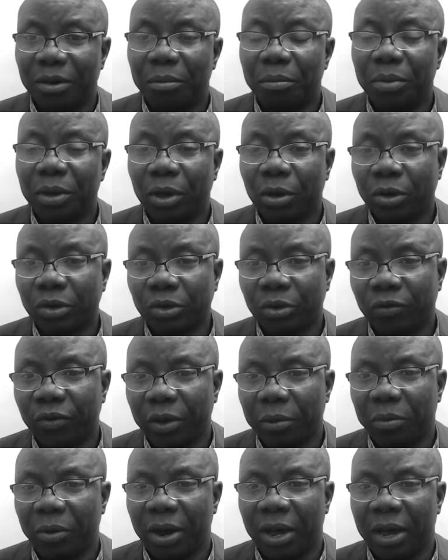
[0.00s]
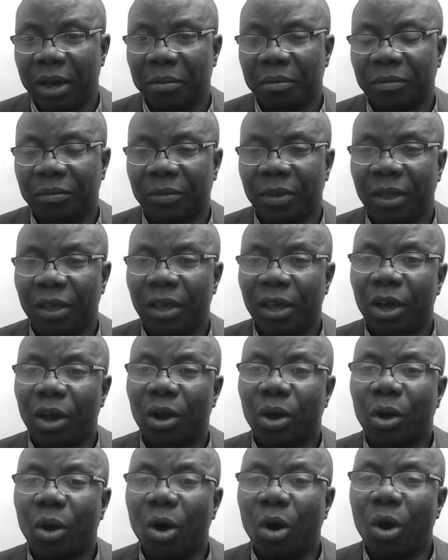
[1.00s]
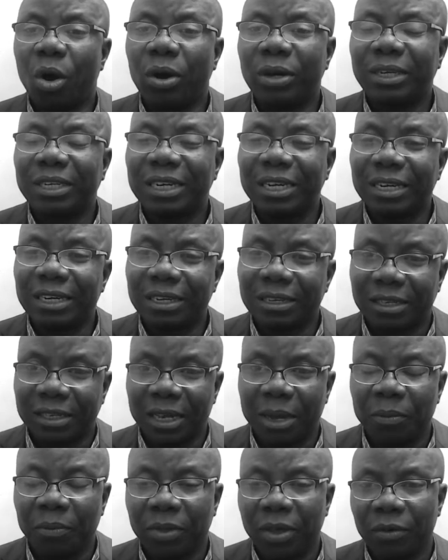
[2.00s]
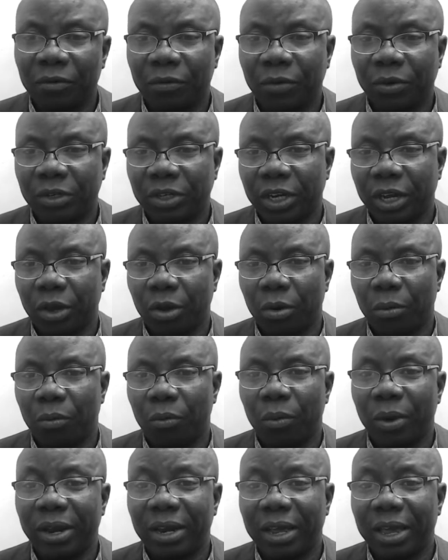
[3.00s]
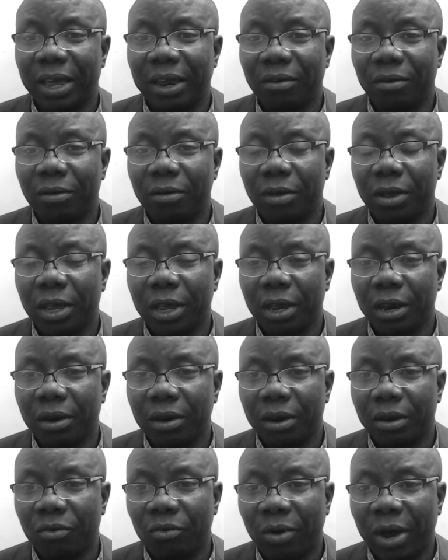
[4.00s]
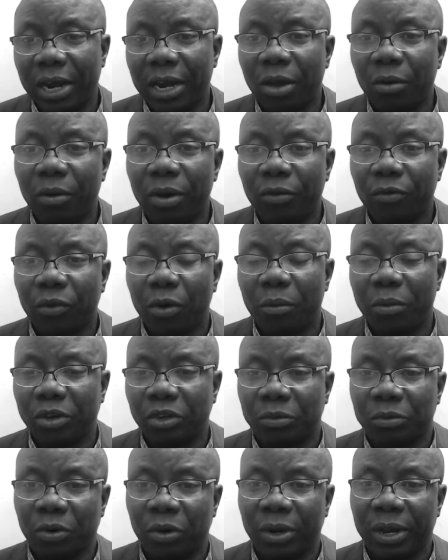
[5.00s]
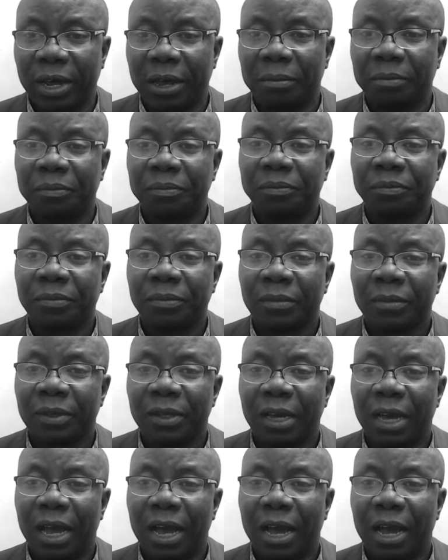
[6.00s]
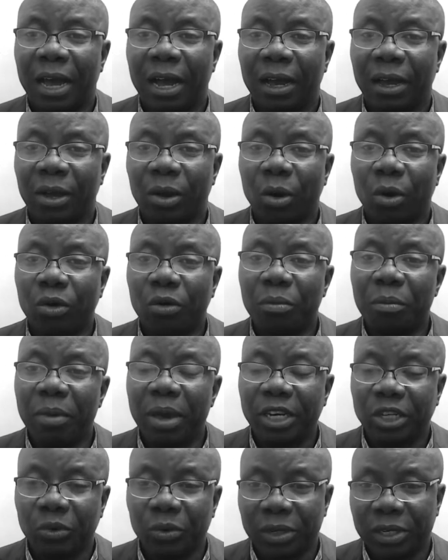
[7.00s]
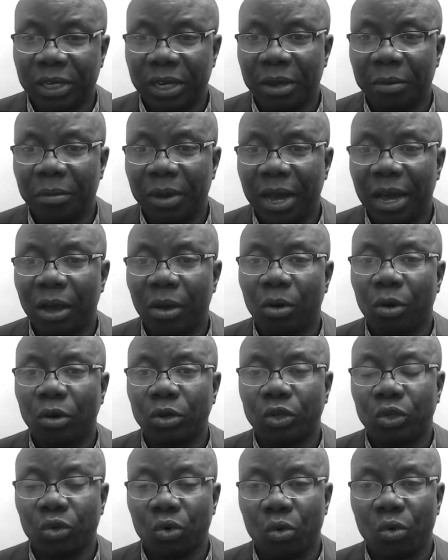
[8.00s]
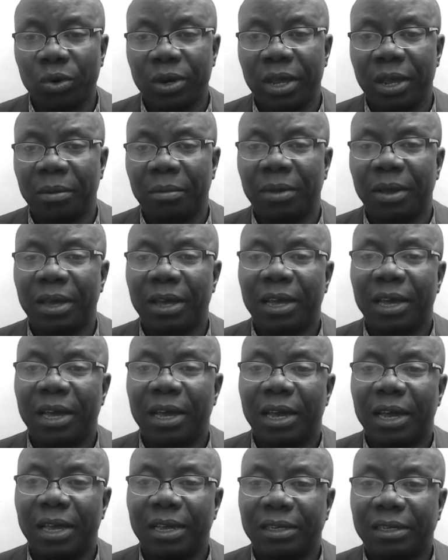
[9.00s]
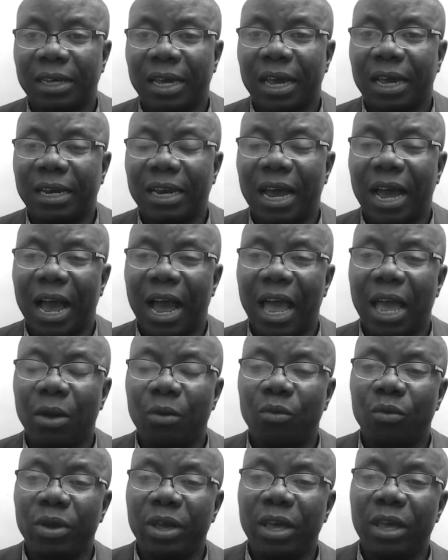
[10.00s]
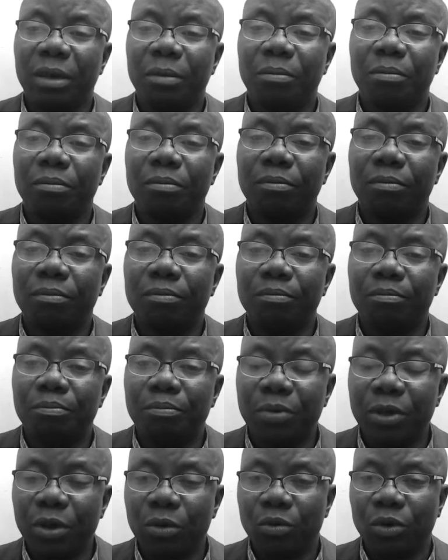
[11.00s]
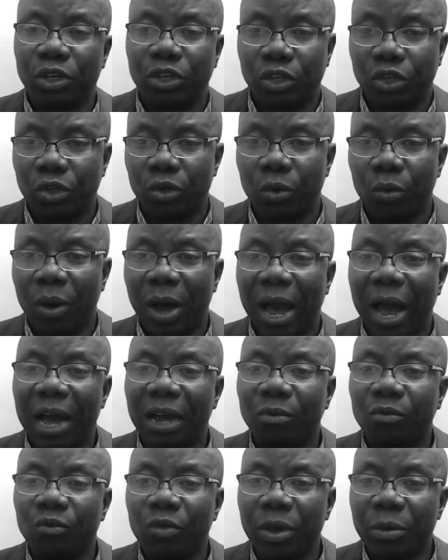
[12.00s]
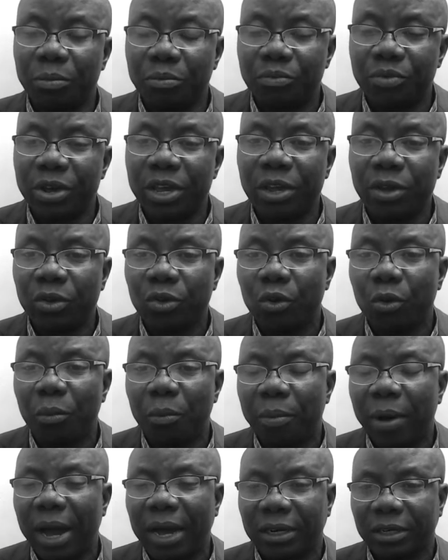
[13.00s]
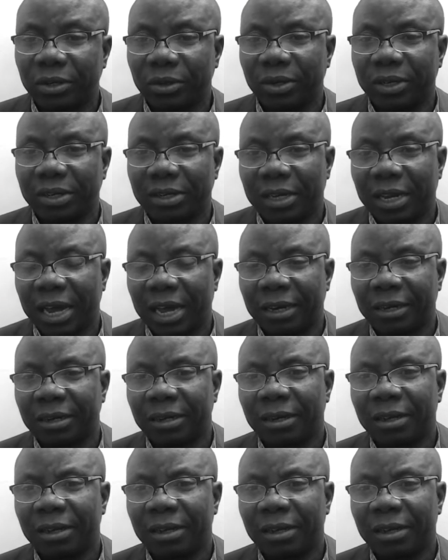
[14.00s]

because of Abraham. God did the same thing for Jacob when he, he, he ran away from his brother uh, God met with him and God told him, He said, I will be with you and will bring you back to this land.